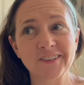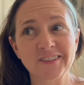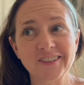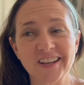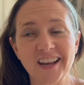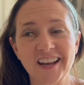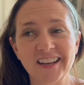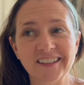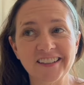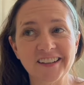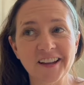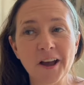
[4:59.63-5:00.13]

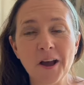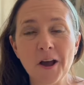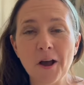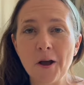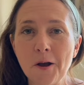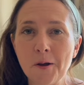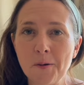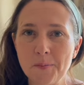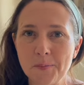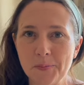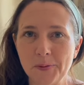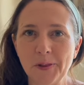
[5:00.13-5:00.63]
done
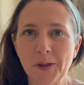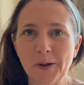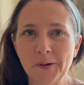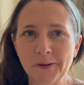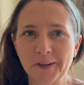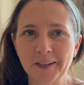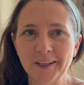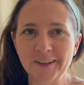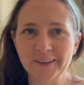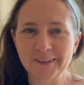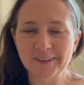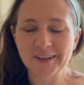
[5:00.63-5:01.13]

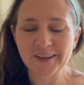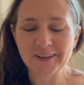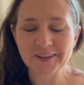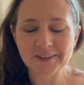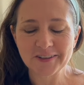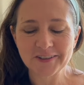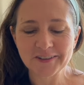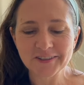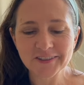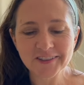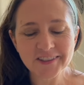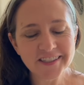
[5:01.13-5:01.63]
blowing your
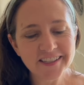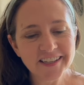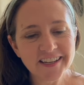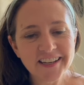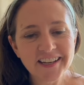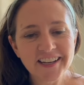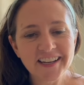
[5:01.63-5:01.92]
nose,